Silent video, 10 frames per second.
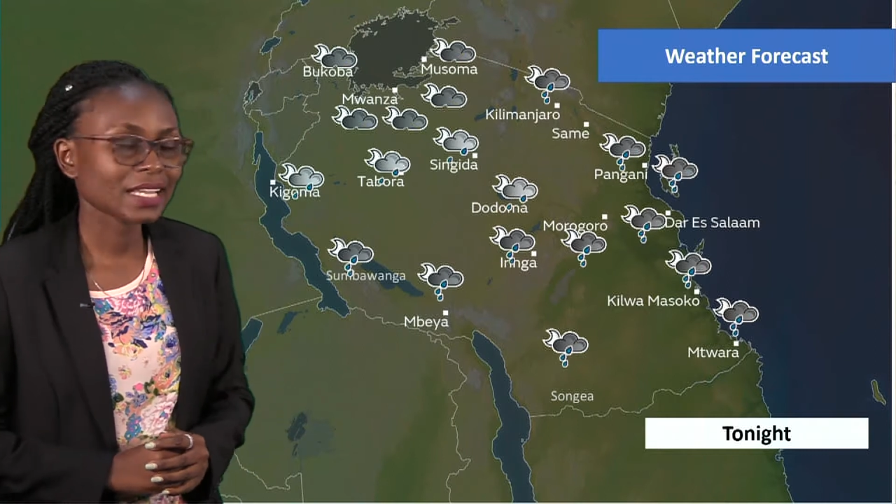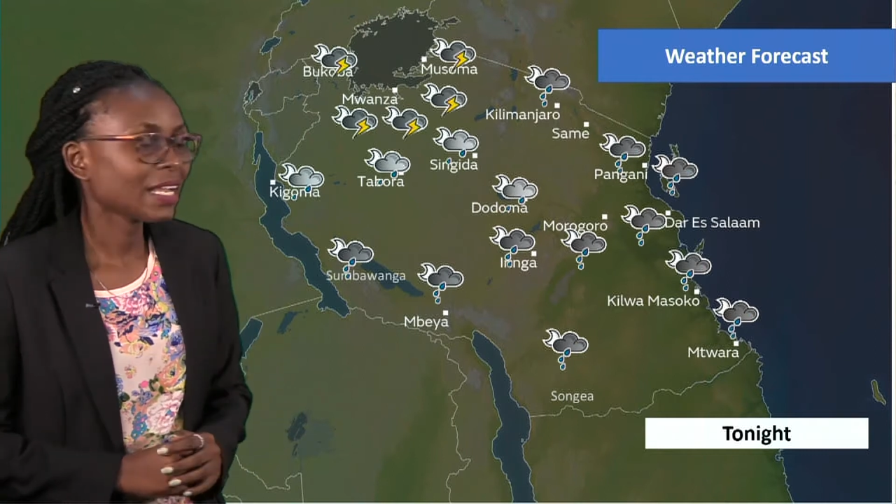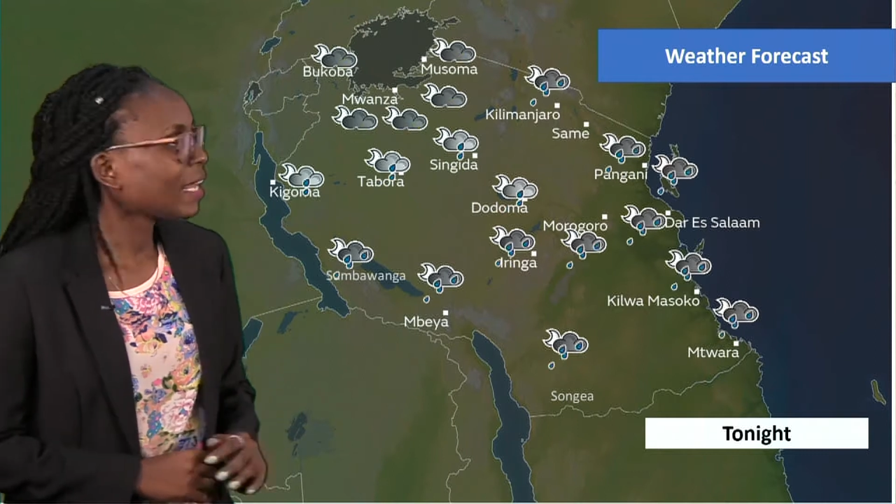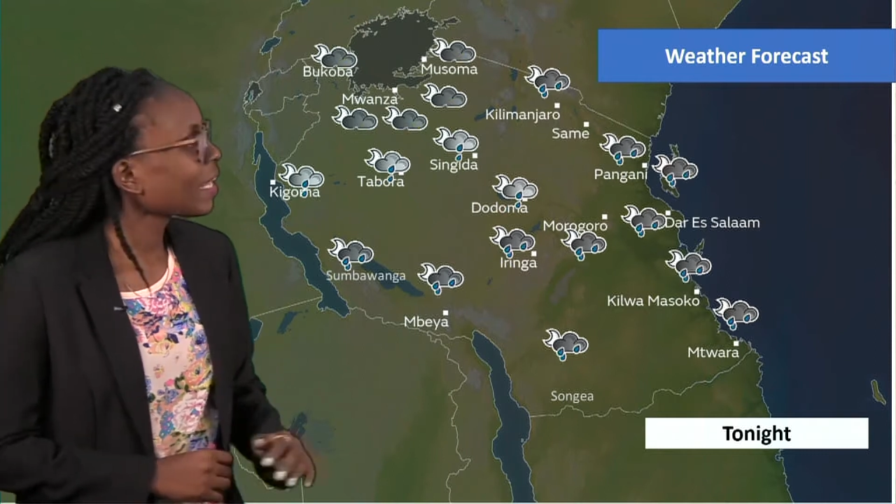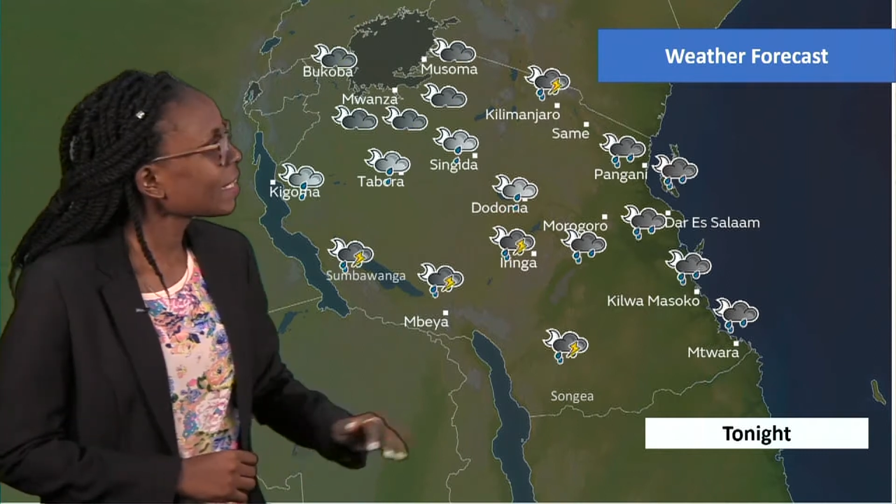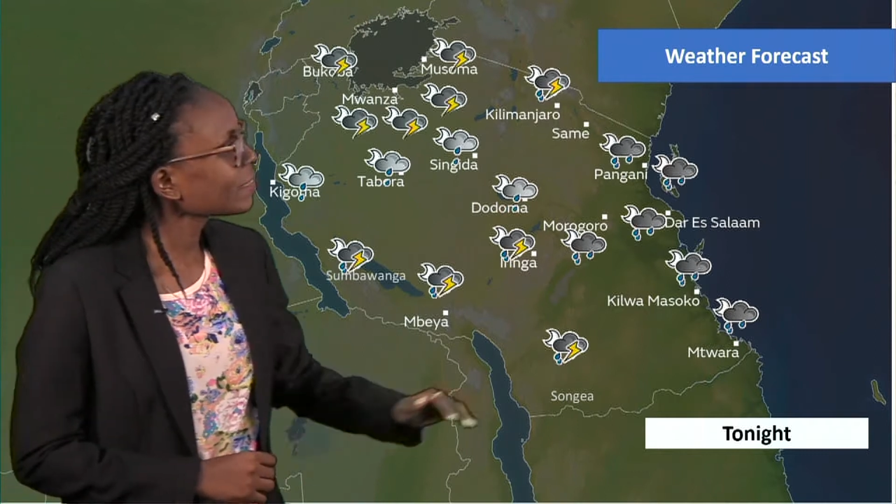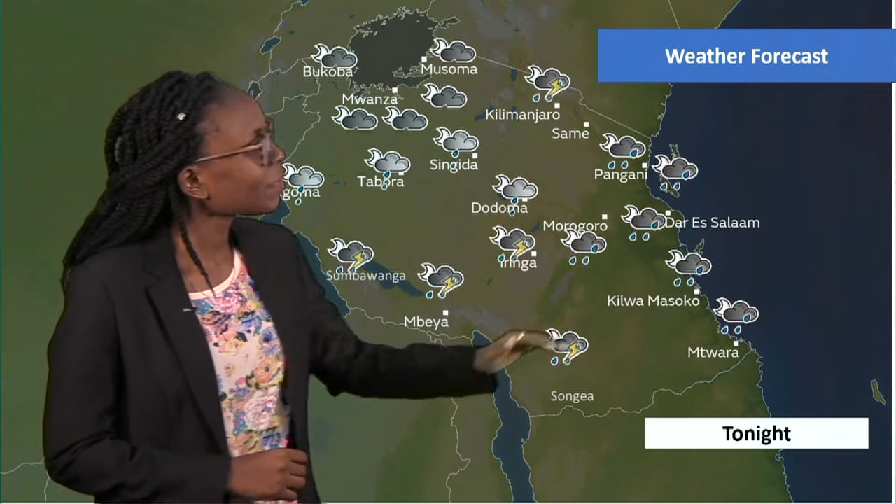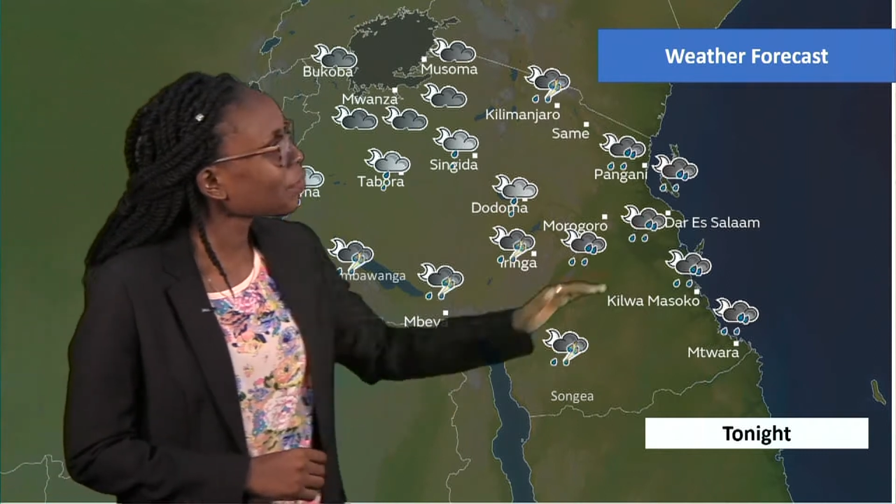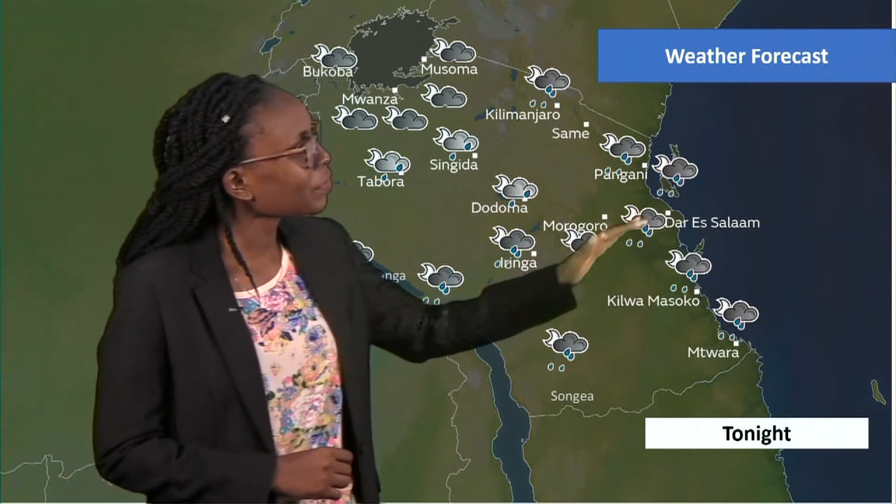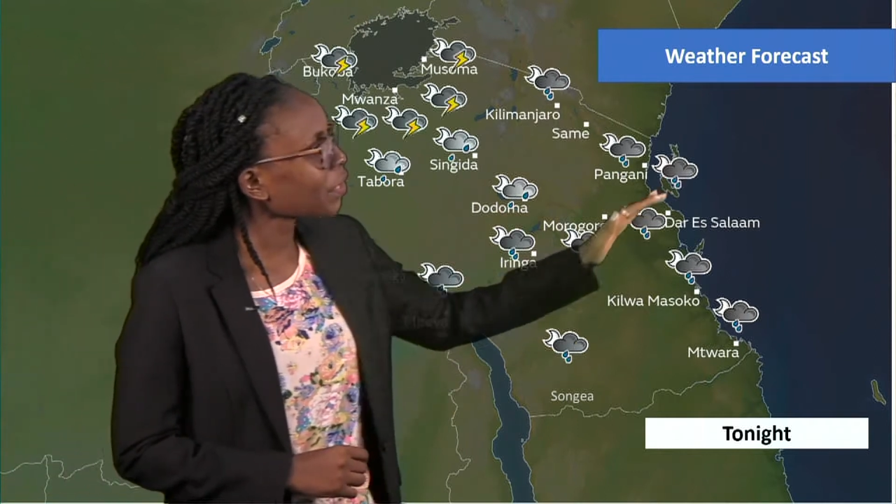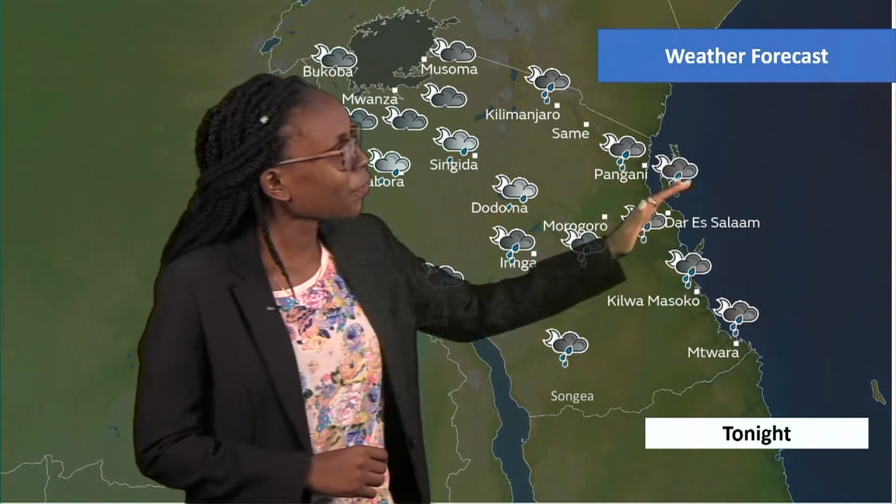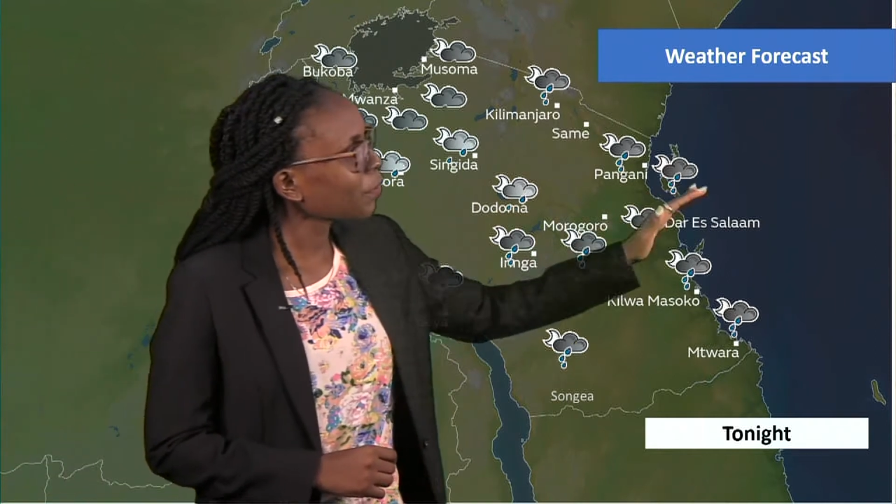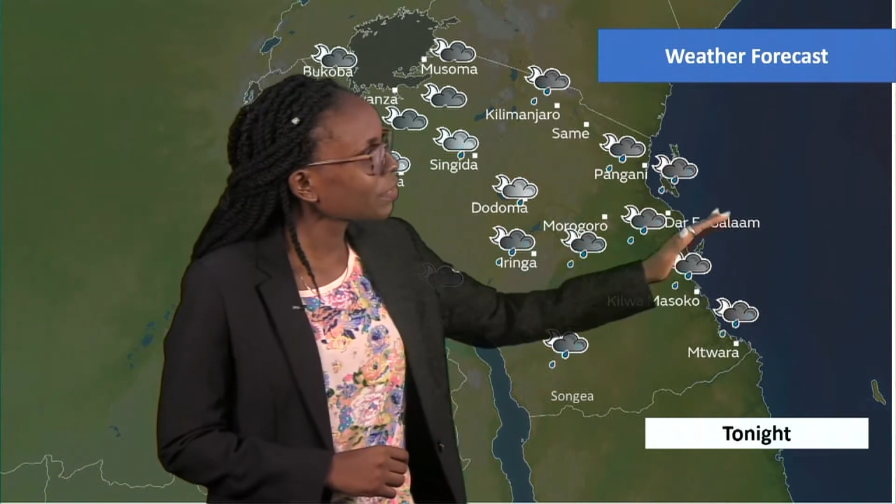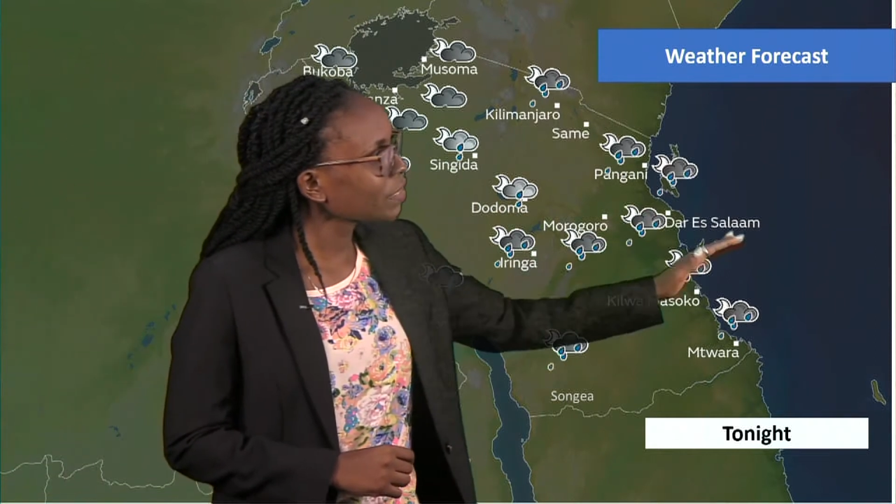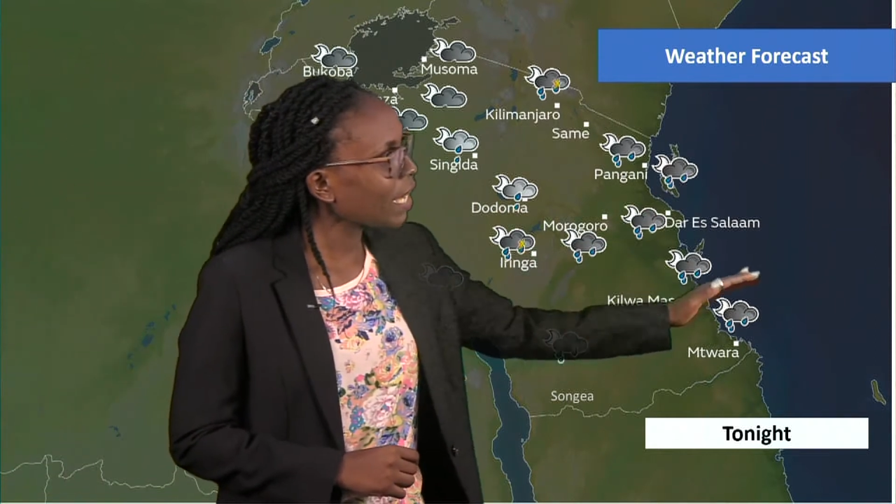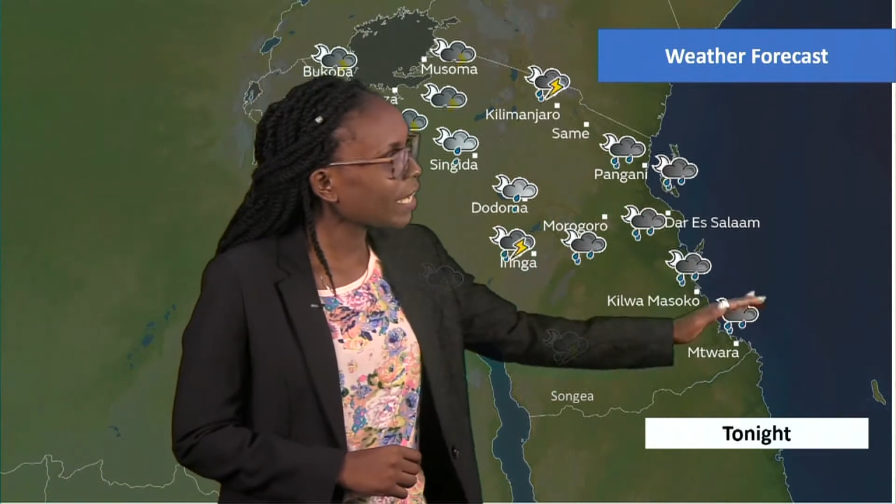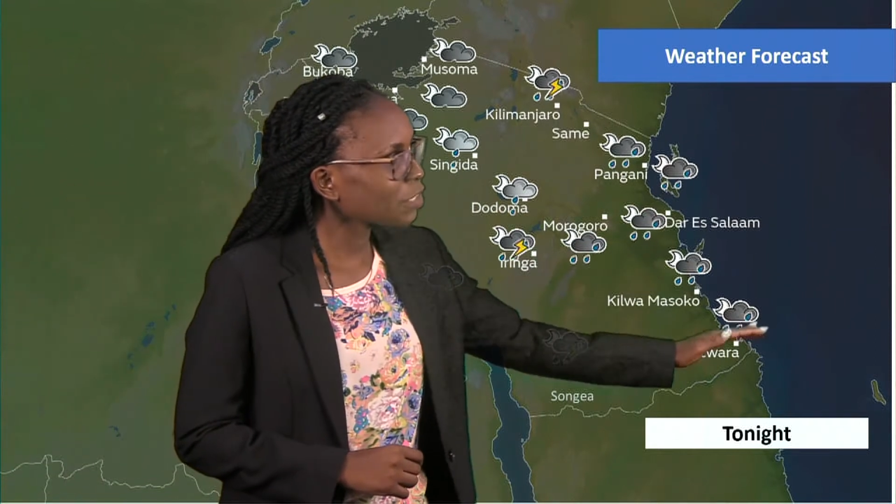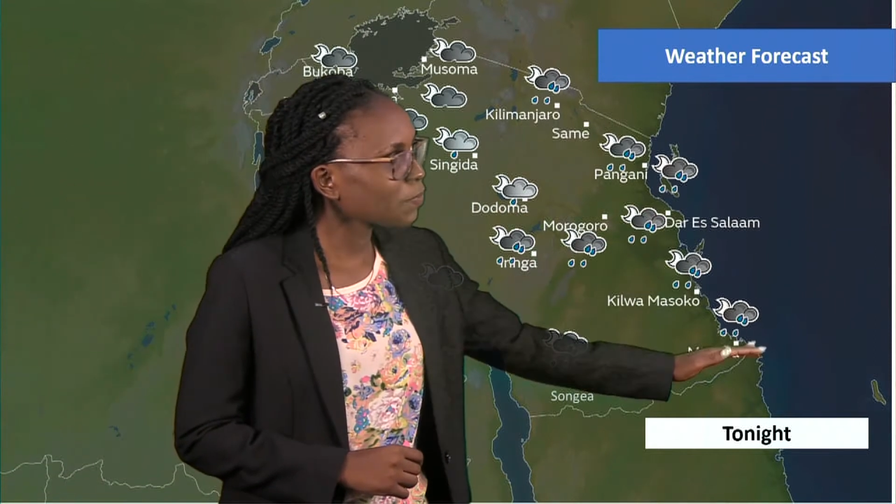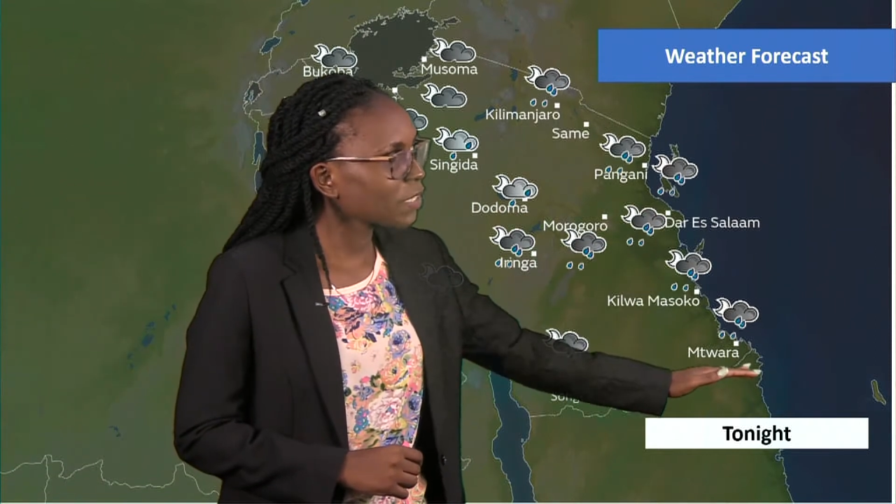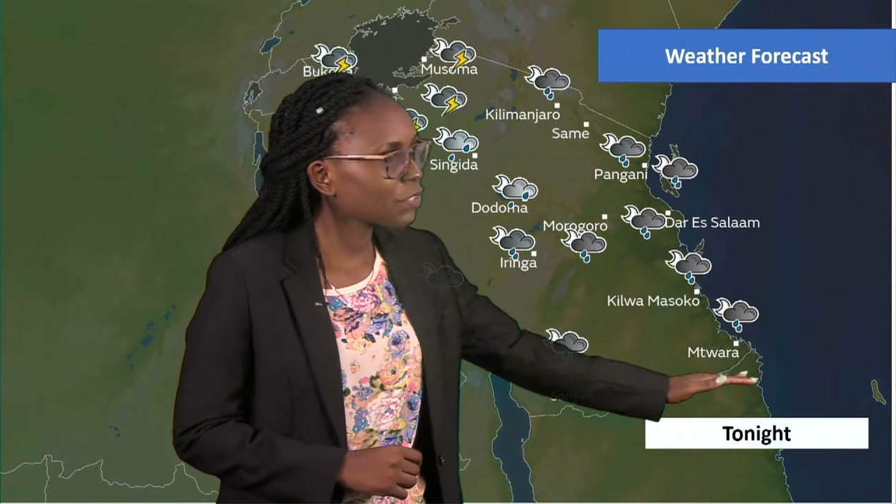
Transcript: Areas along the coast are expected to